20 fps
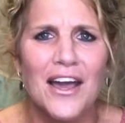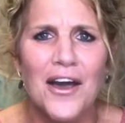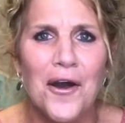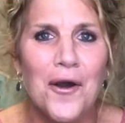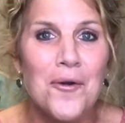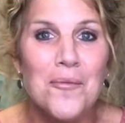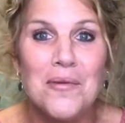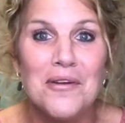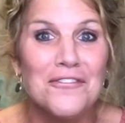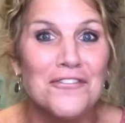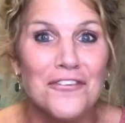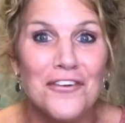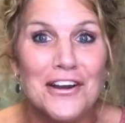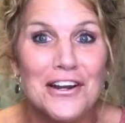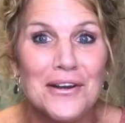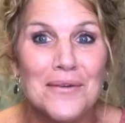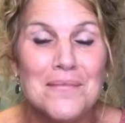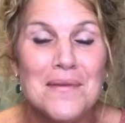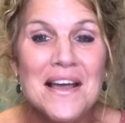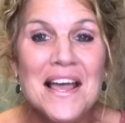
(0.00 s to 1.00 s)
hope, and
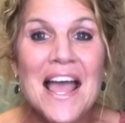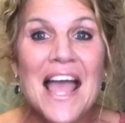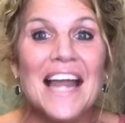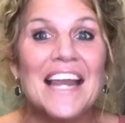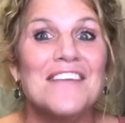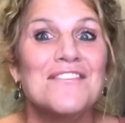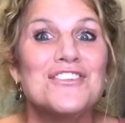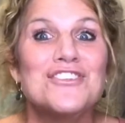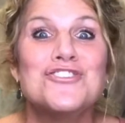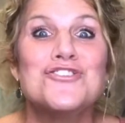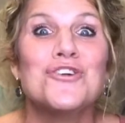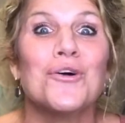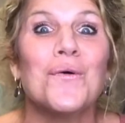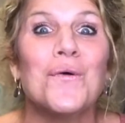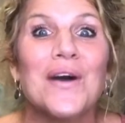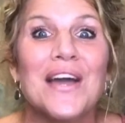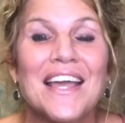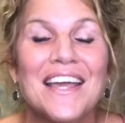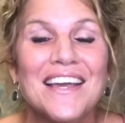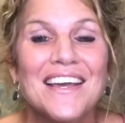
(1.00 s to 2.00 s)
freedom, and even
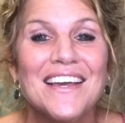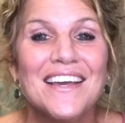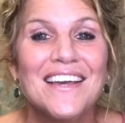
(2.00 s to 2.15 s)
joy,